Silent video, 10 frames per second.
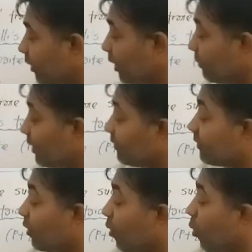it
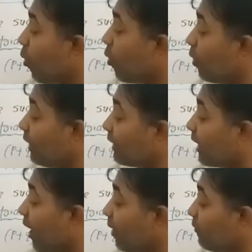means all
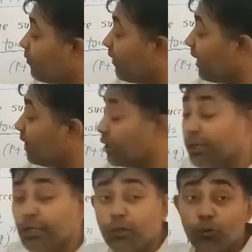time
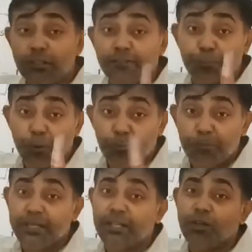failure. Q is
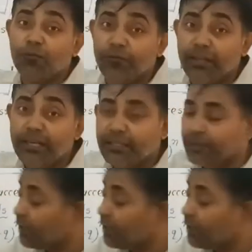probability of failure.